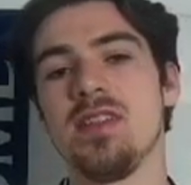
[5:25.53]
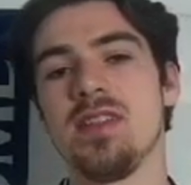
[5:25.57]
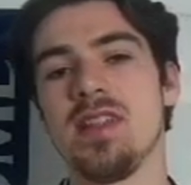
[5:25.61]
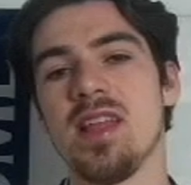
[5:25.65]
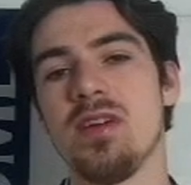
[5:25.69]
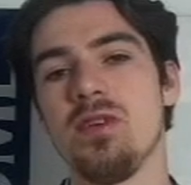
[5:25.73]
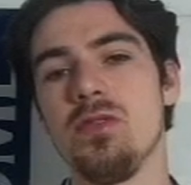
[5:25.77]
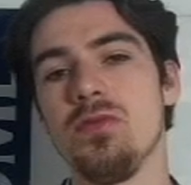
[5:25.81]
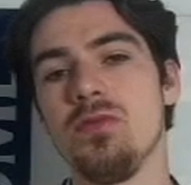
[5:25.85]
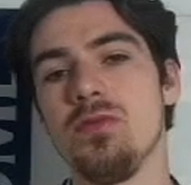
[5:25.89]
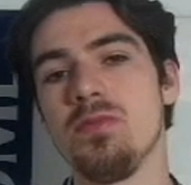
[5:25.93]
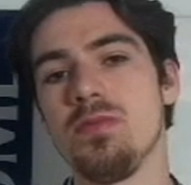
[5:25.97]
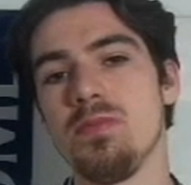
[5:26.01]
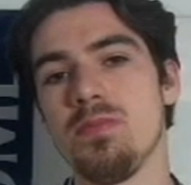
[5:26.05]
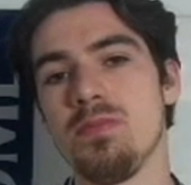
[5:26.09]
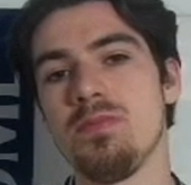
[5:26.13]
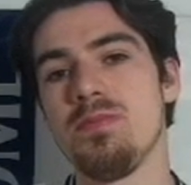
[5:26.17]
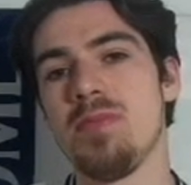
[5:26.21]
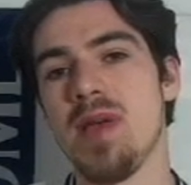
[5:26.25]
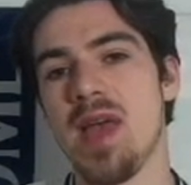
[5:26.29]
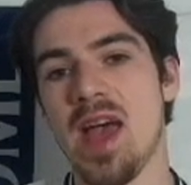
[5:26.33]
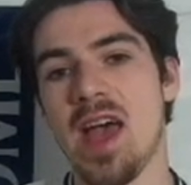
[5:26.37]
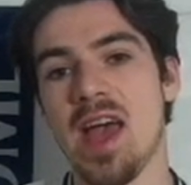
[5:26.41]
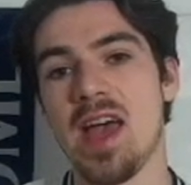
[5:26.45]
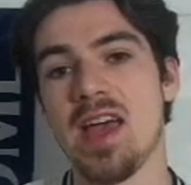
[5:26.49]
They'll
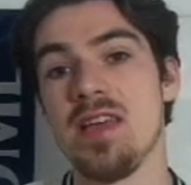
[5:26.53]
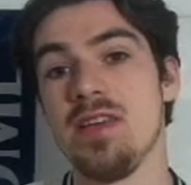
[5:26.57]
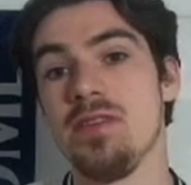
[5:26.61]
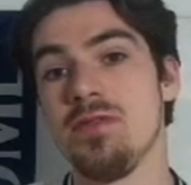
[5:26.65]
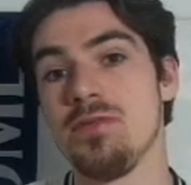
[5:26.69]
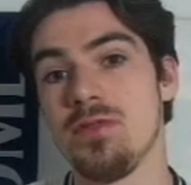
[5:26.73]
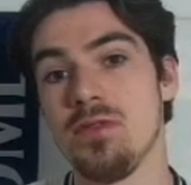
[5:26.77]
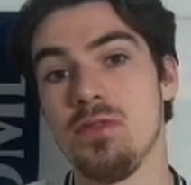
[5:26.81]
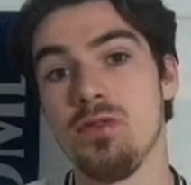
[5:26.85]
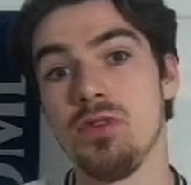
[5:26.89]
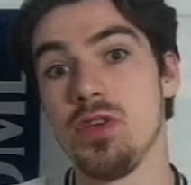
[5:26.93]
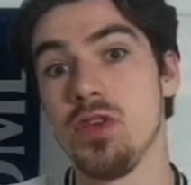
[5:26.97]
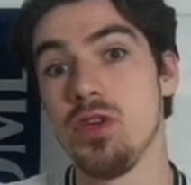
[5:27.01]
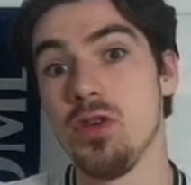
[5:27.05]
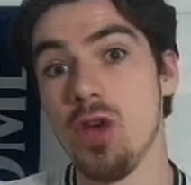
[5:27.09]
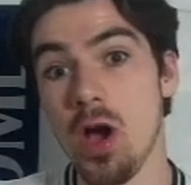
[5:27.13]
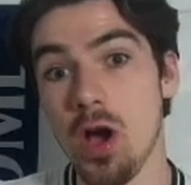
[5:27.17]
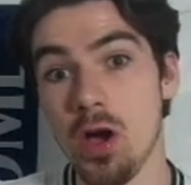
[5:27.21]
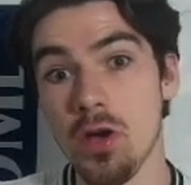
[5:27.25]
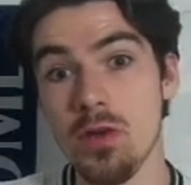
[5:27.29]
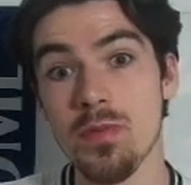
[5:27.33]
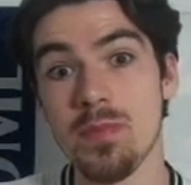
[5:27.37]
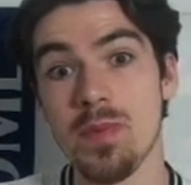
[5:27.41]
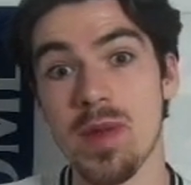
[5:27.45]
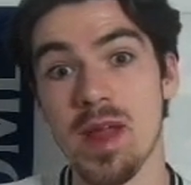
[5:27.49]
behave, or you
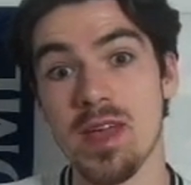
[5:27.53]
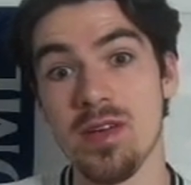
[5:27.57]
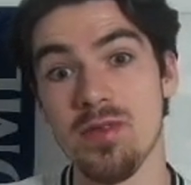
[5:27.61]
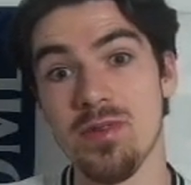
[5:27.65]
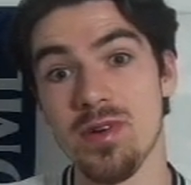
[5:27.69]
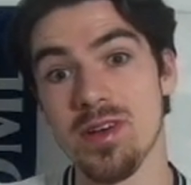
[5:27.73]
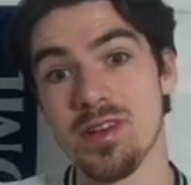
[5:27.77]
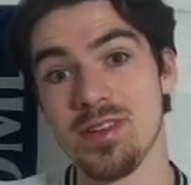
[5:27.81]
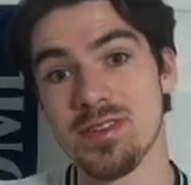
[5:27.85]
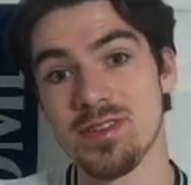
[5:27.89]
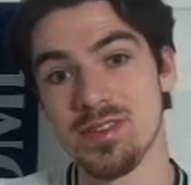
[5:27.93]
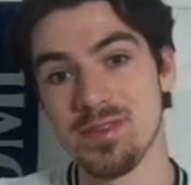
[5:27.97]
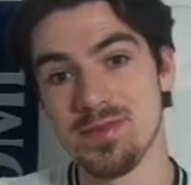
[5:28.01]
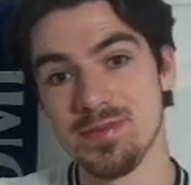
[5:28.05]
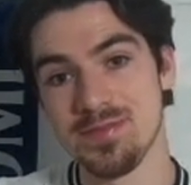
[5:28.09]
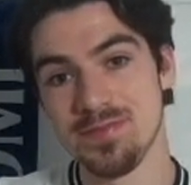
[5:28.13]
hope they would.